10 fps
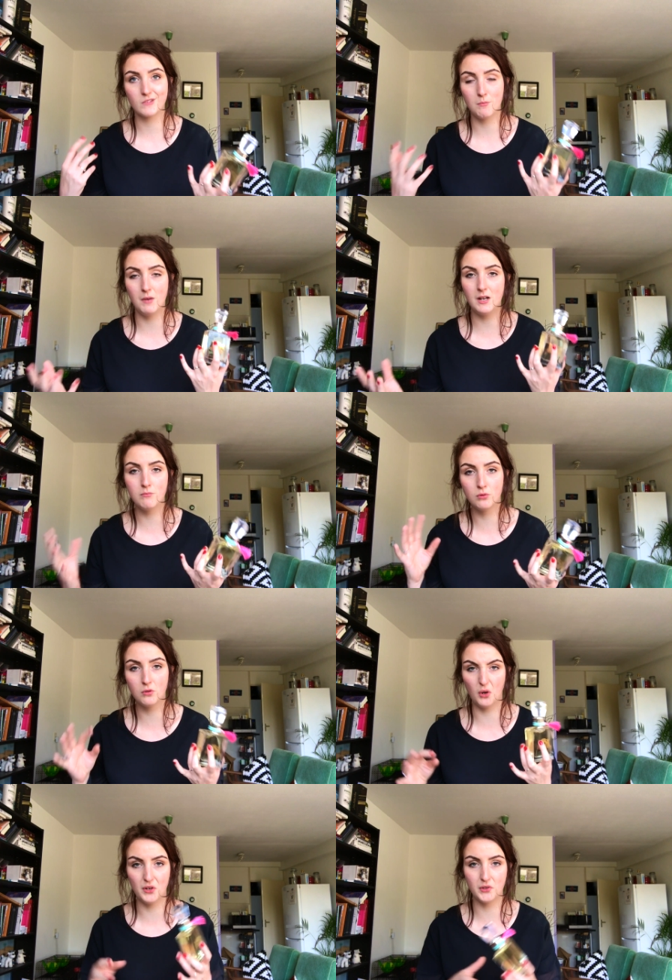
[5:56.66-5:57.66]
Malibu
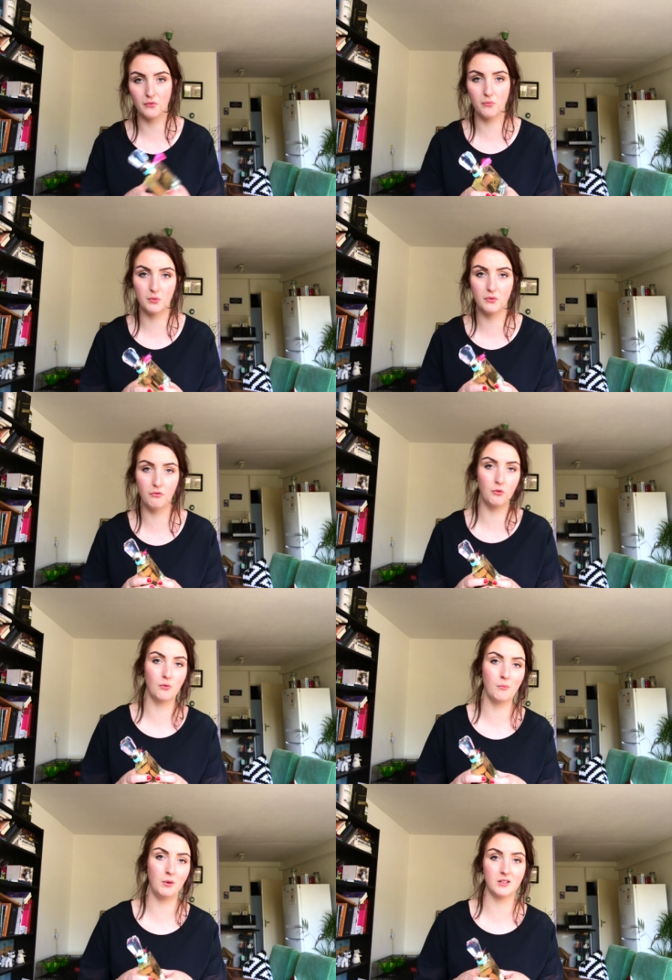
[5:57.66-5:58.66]
kind of
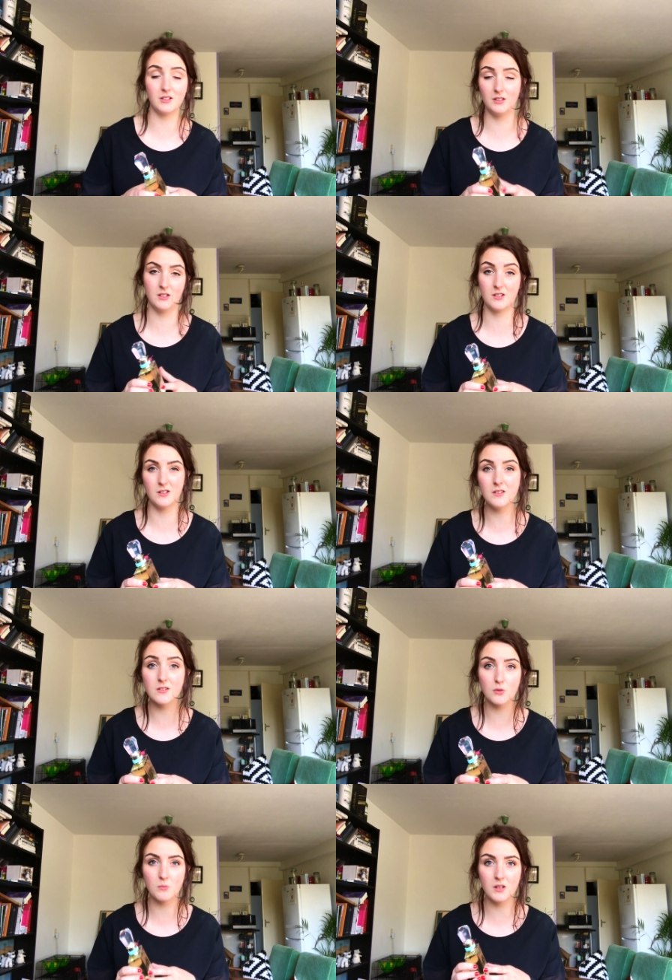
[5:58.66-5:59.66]
perfume, but it isn't
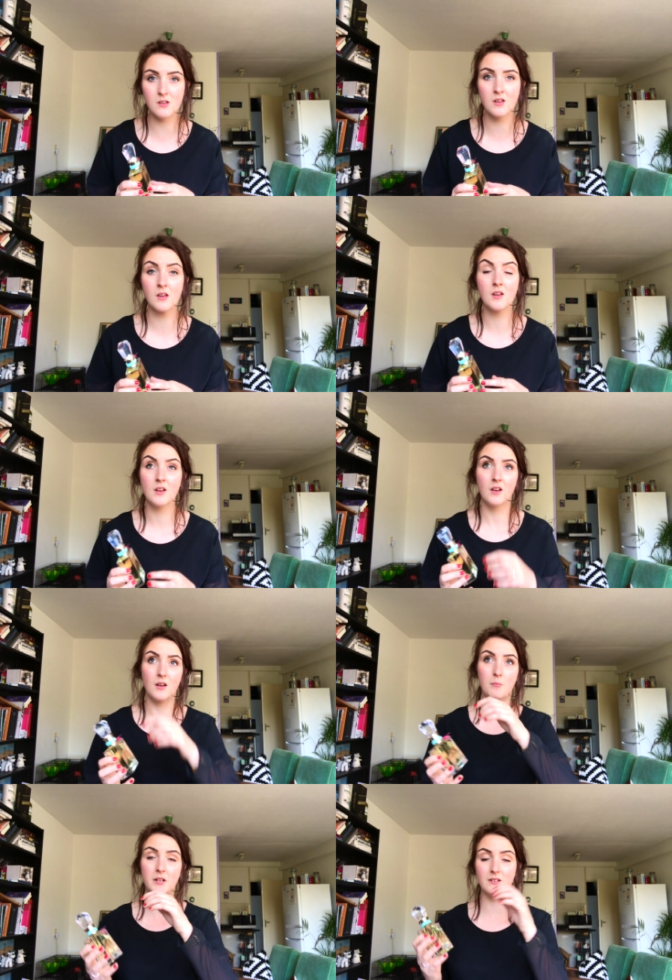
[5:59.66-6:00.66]
to me.
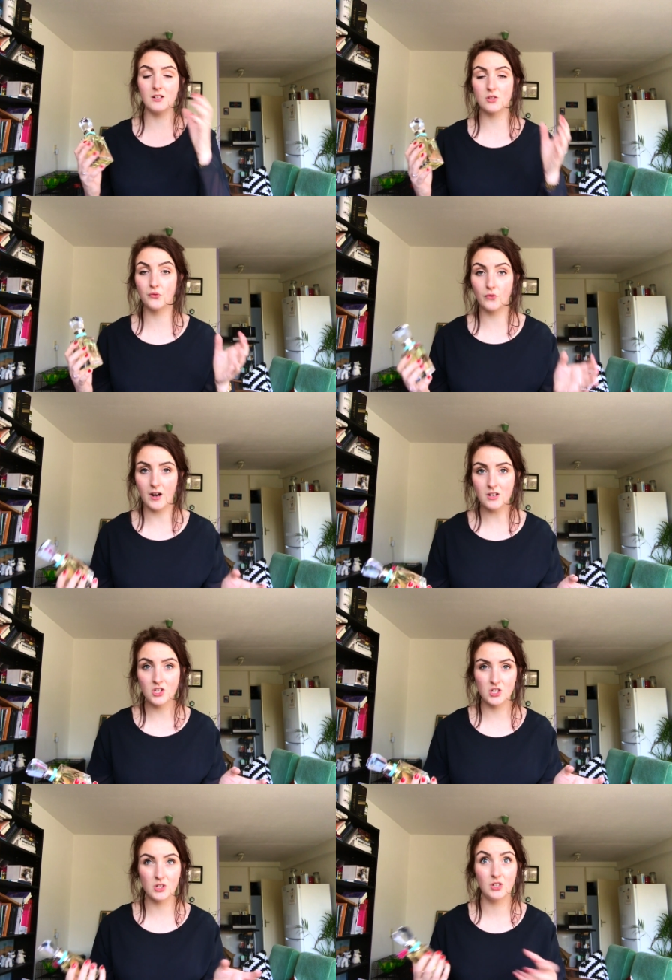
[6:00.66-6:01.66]
But it is
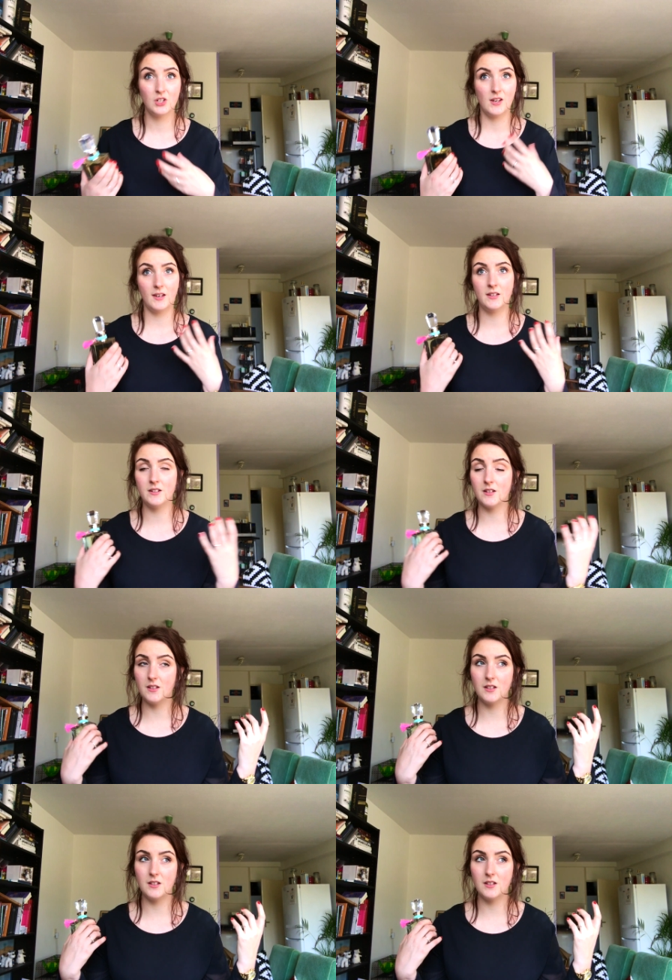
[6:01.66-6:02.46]
fresh and